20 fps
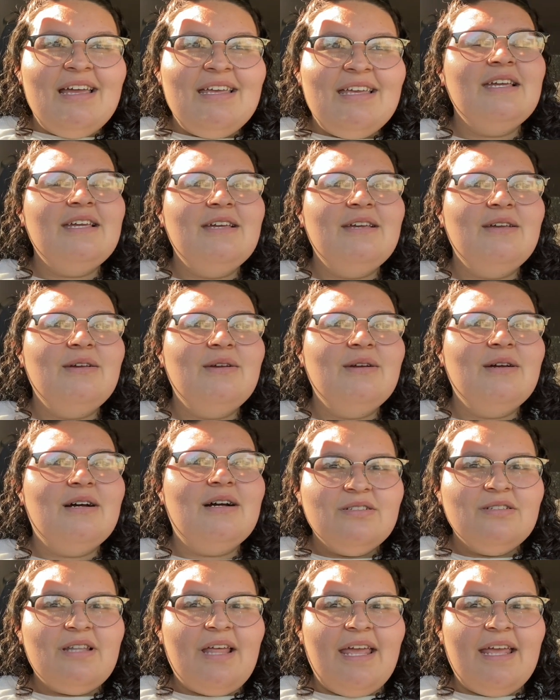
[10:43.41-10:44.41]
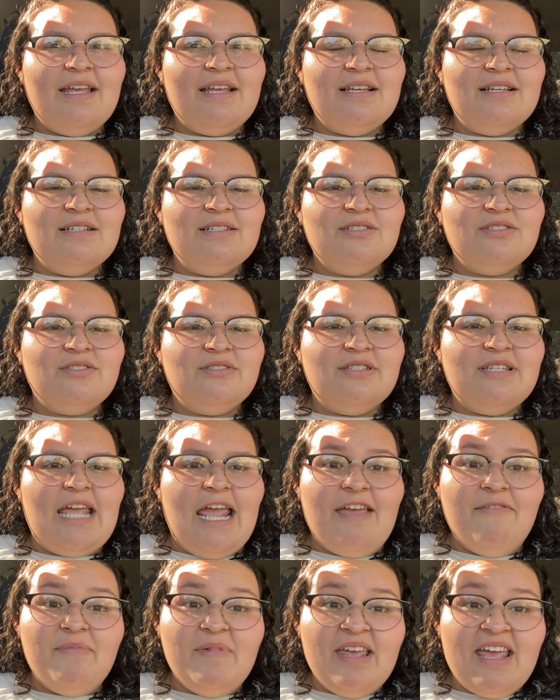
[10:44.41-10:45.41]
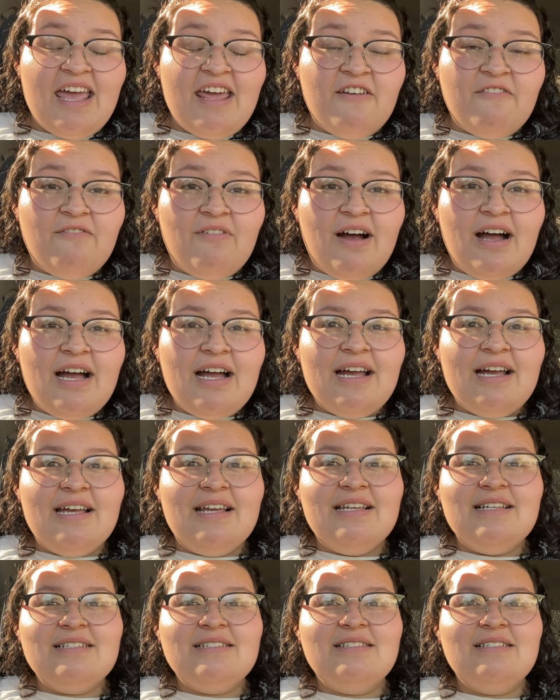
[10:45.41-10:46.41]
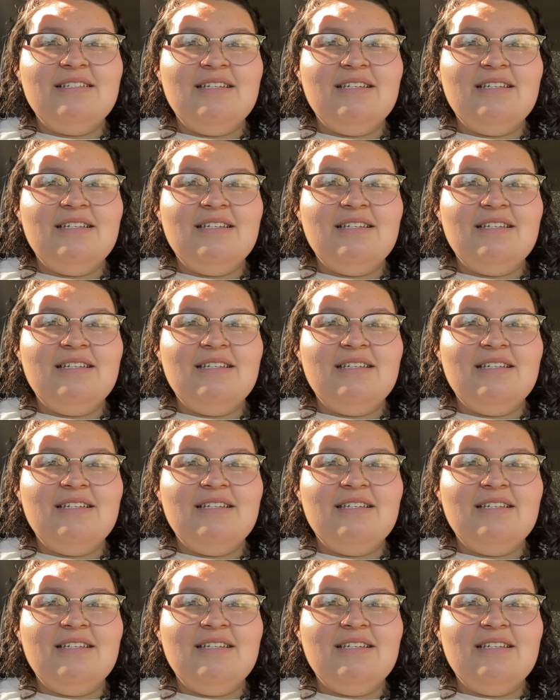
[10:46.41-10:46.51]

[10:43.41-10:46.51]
He like gave me advice.